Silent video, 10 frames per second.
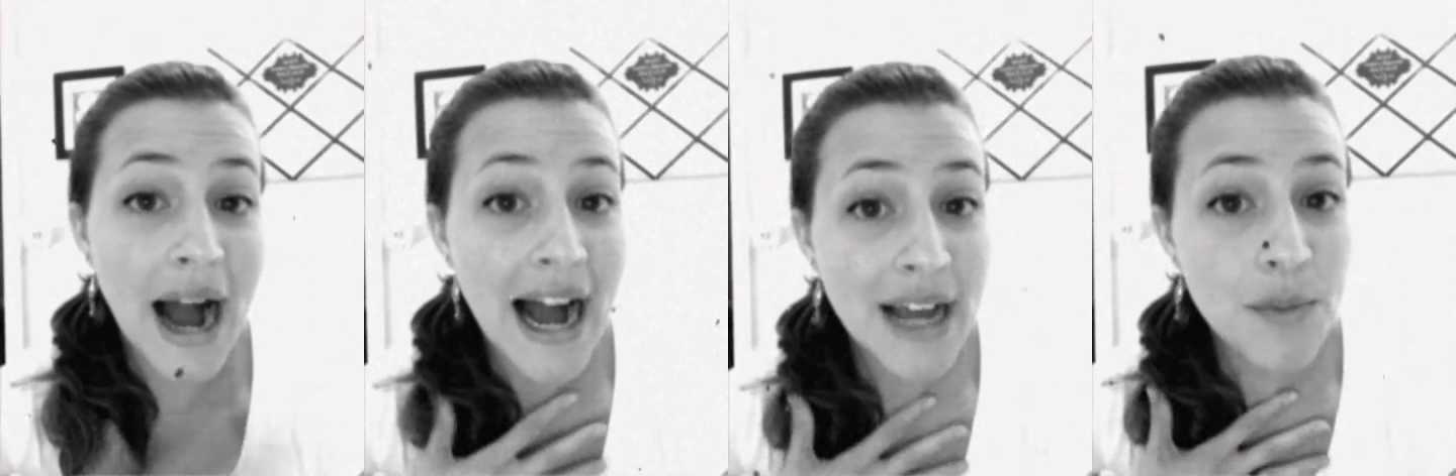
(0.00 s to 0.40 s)

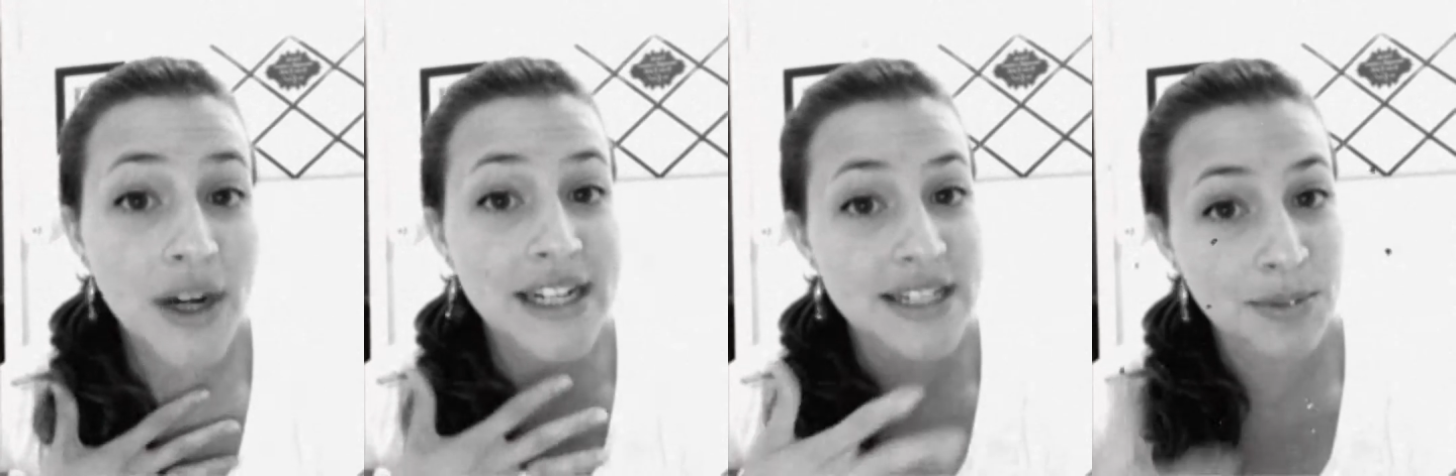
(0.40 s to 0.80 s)
I
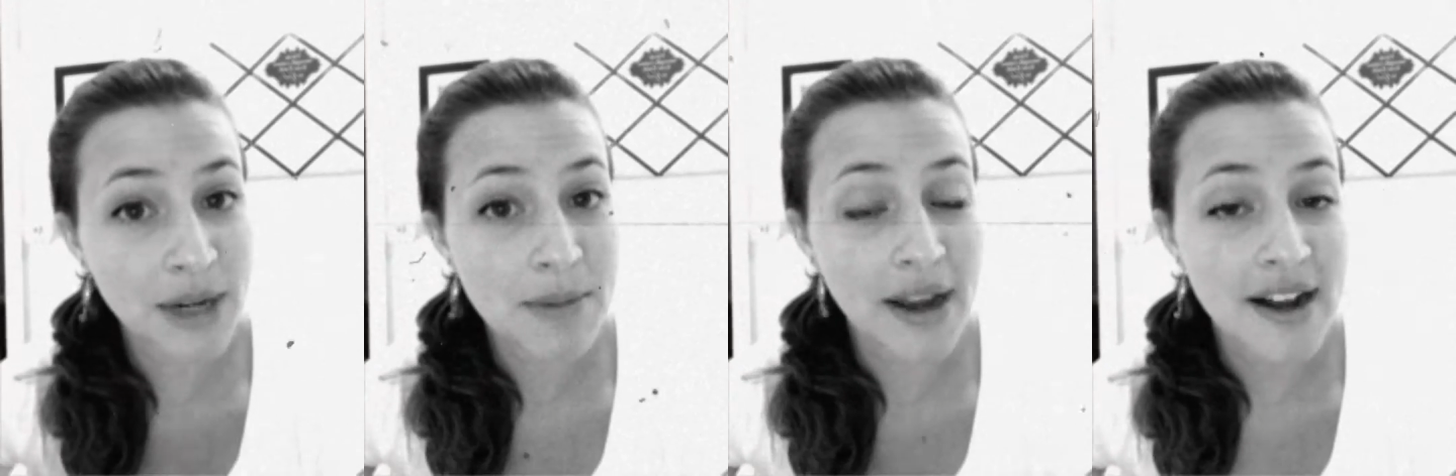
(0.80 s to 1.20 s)
wanted to
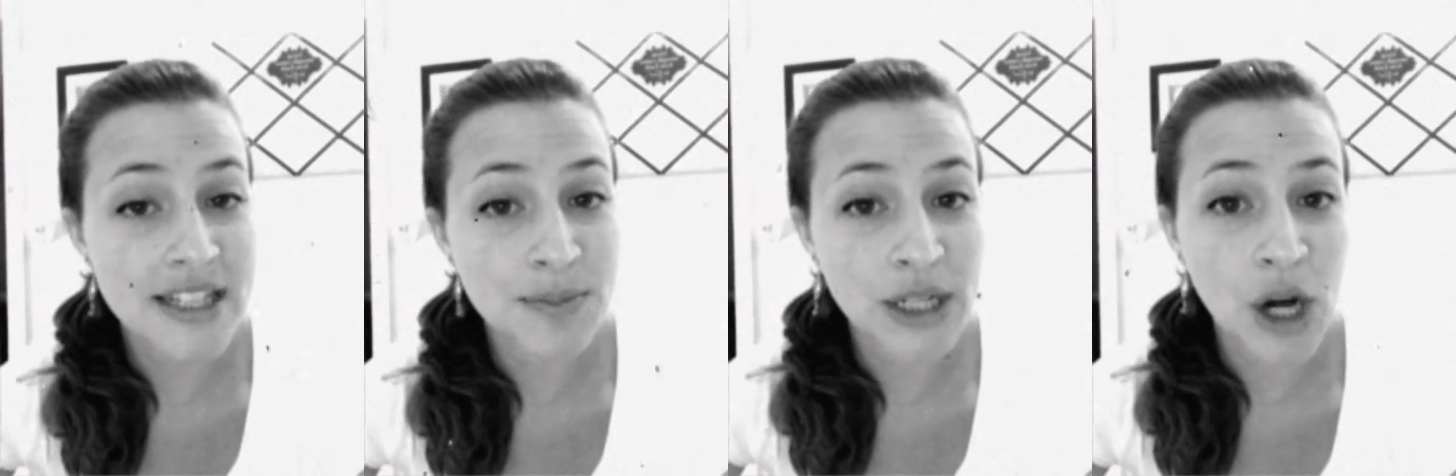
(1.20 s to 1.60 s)
bring my
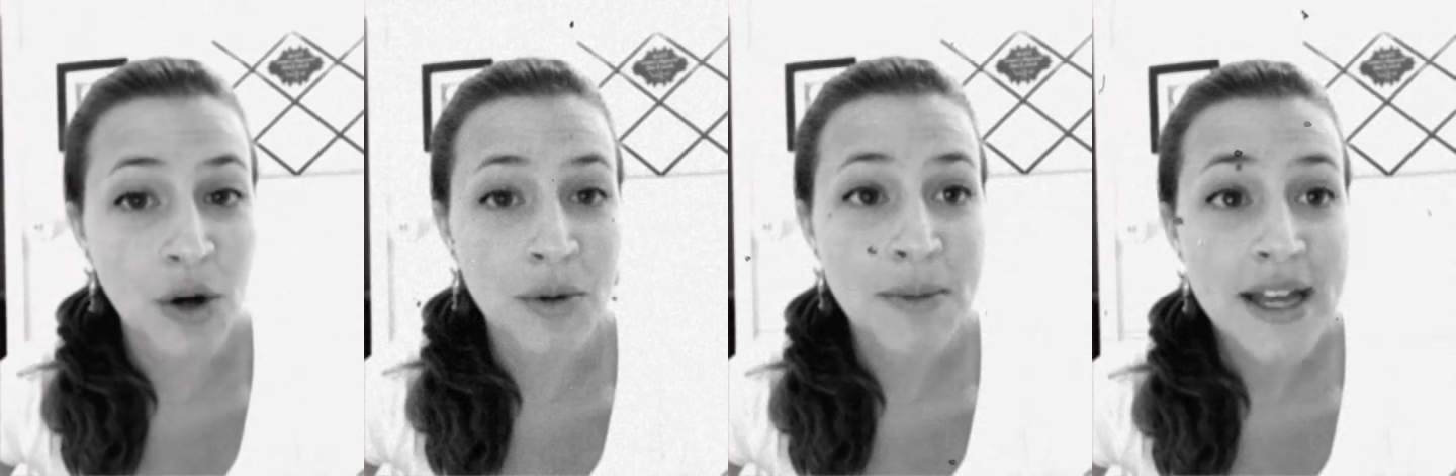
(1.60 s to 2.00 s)
husband
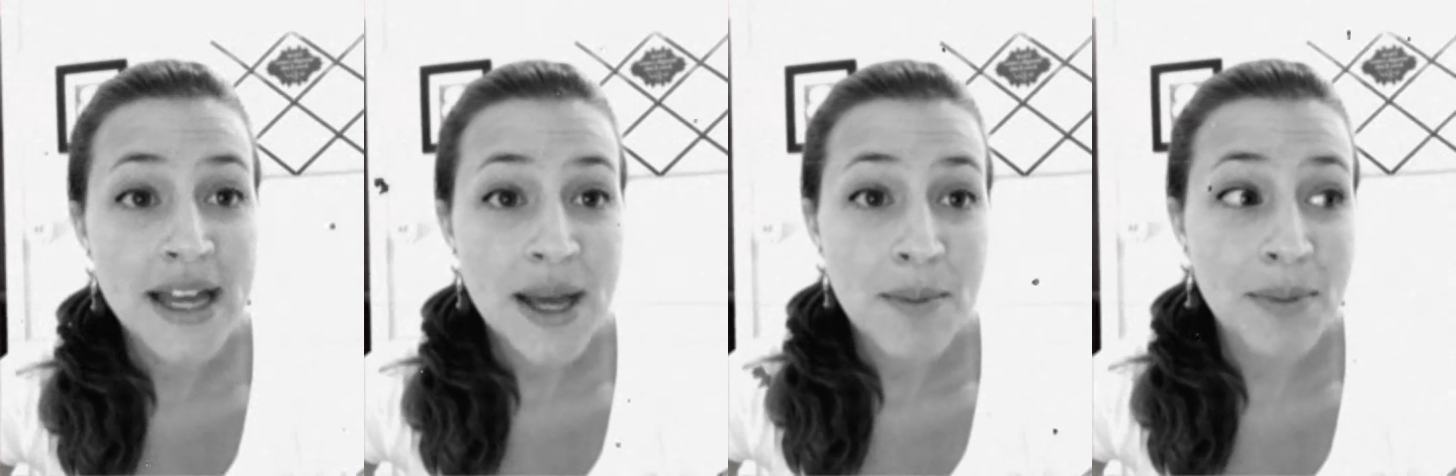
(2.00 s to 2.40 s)
home,
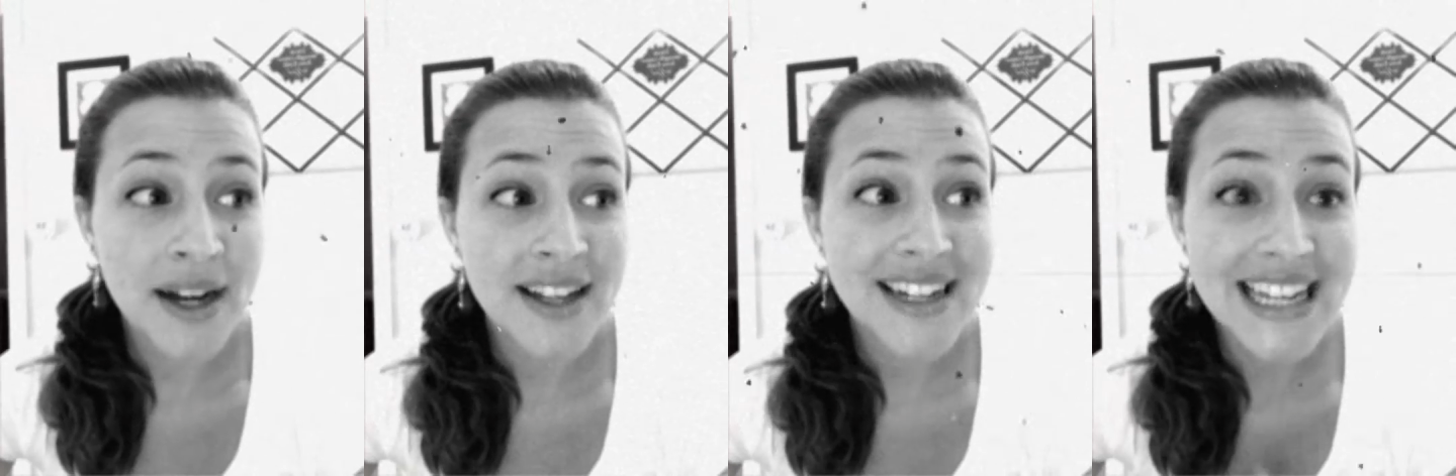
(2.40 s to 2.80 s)

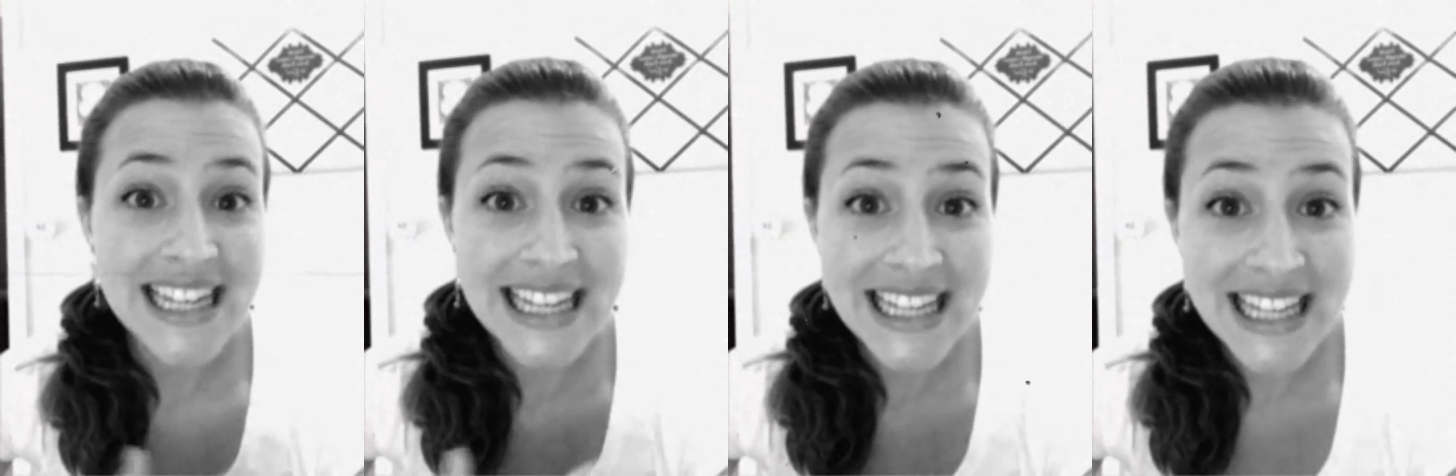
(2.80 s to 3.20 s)
but
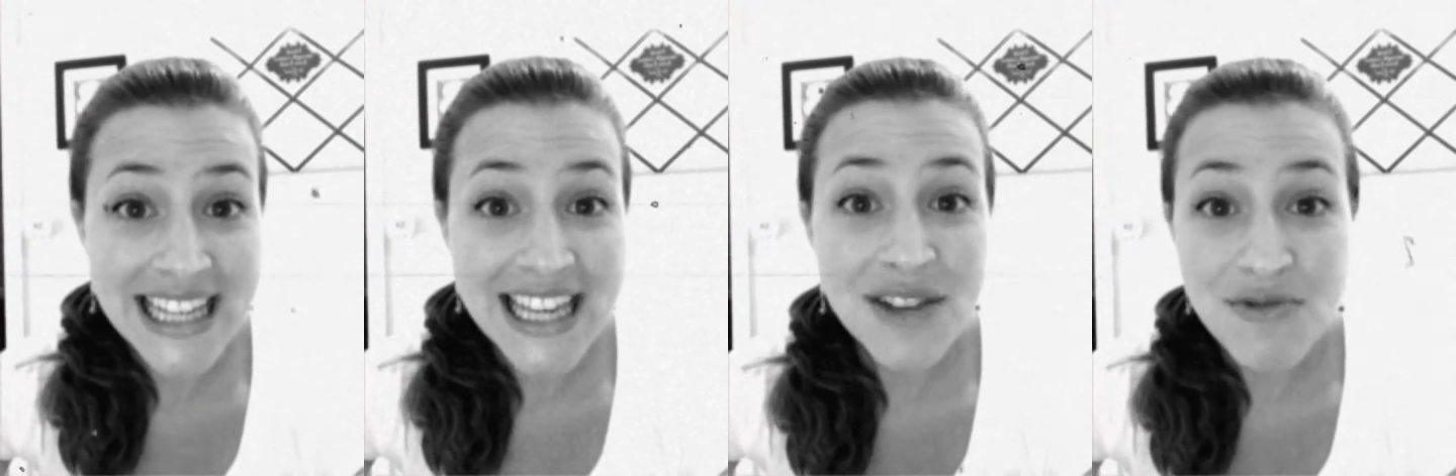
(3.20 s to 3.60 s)

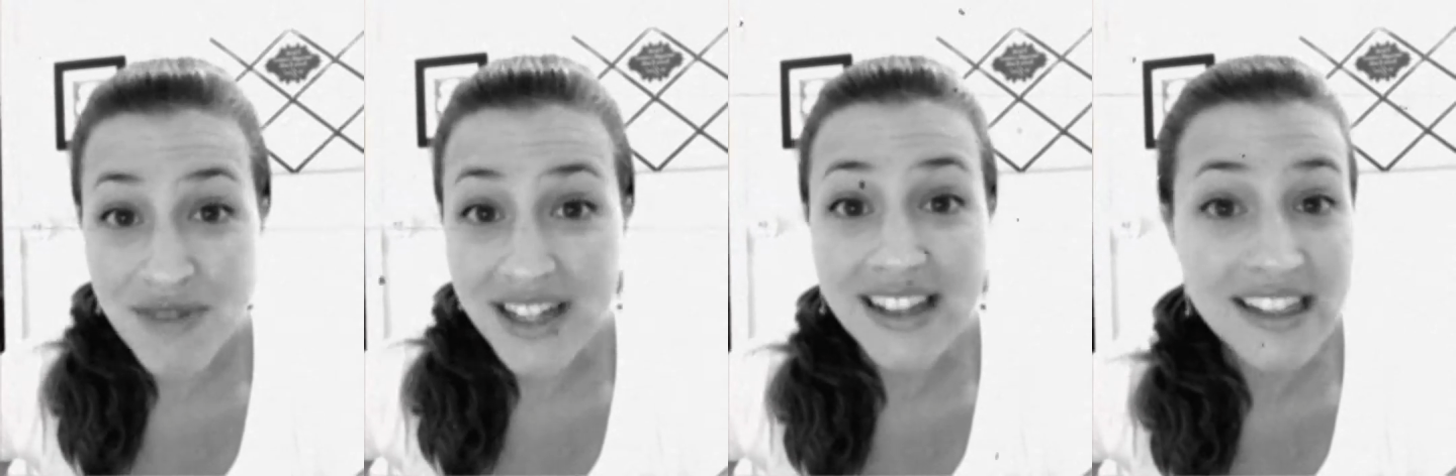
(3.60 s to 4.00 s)
he
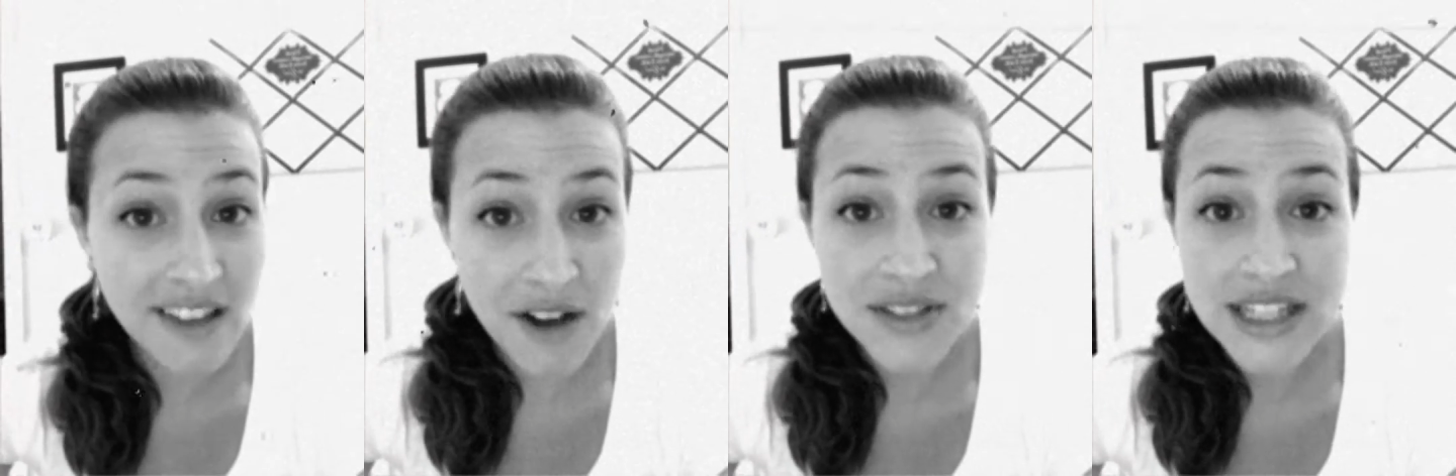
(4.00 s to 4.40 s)
really
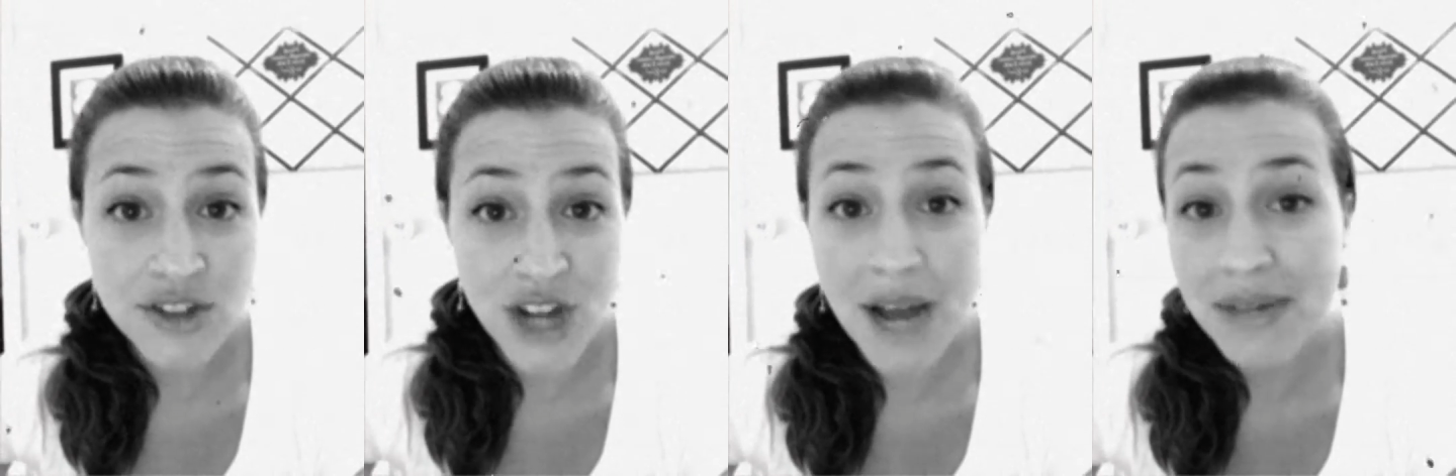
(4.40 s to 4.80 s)
loves
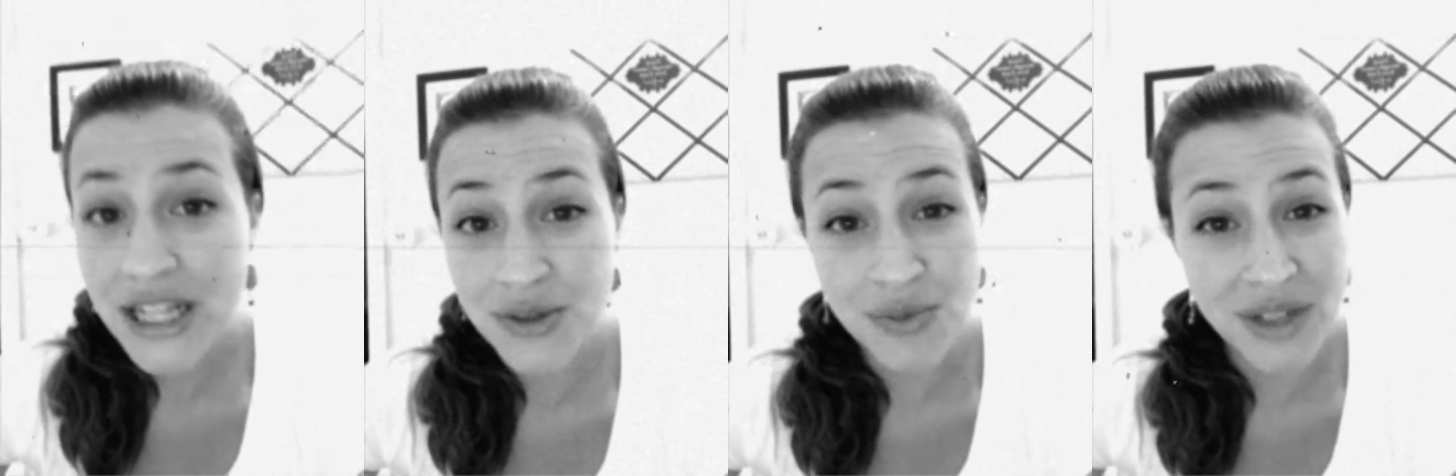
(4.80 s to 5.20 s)
his job and
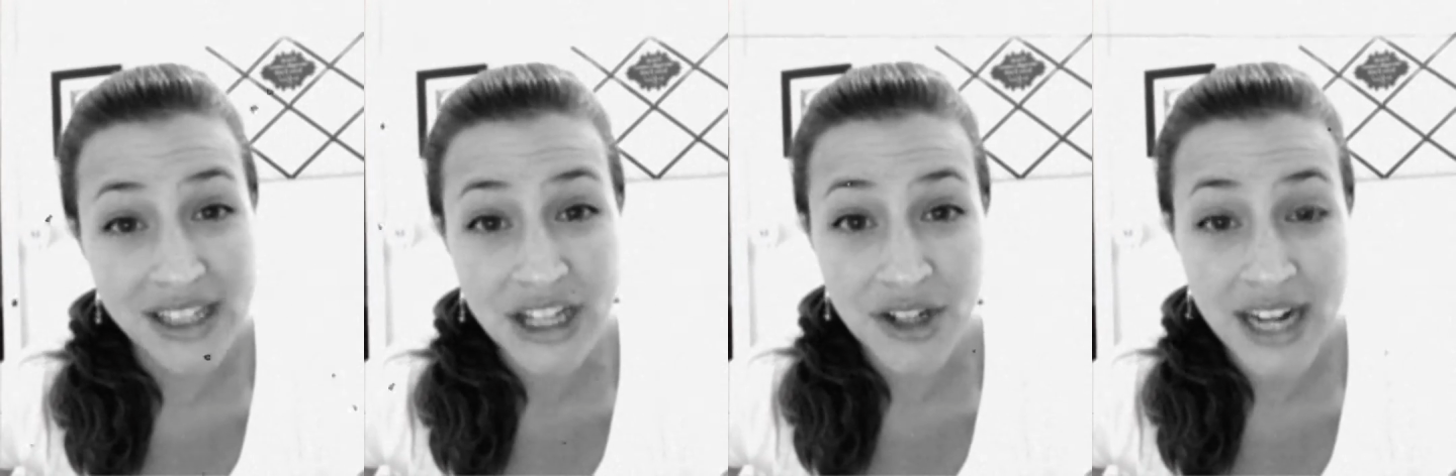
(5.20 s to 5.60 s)
he's
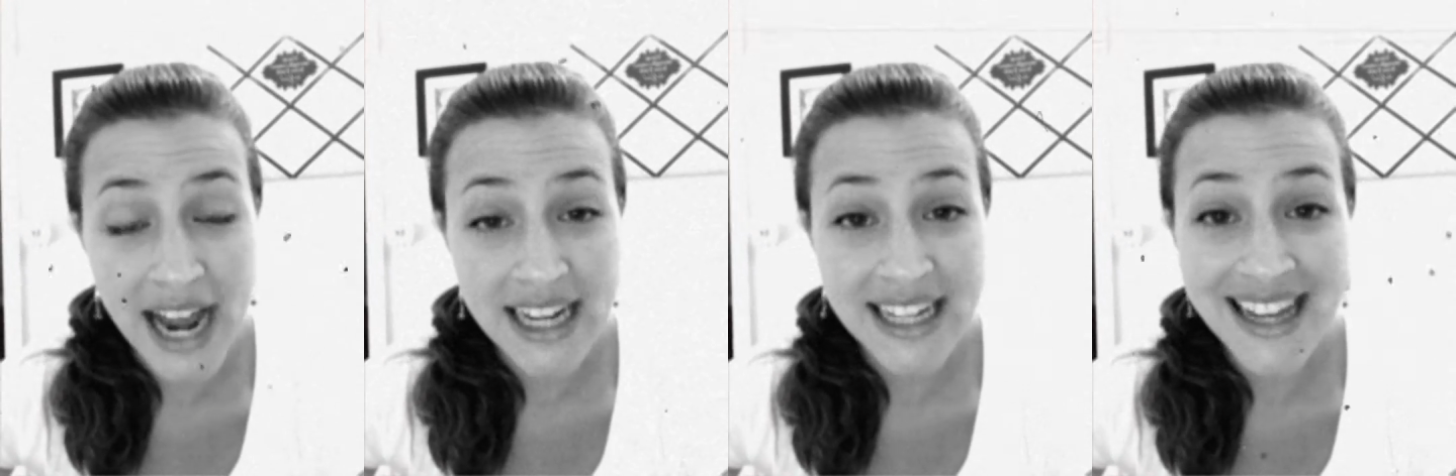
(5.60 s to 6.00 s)
really good at it.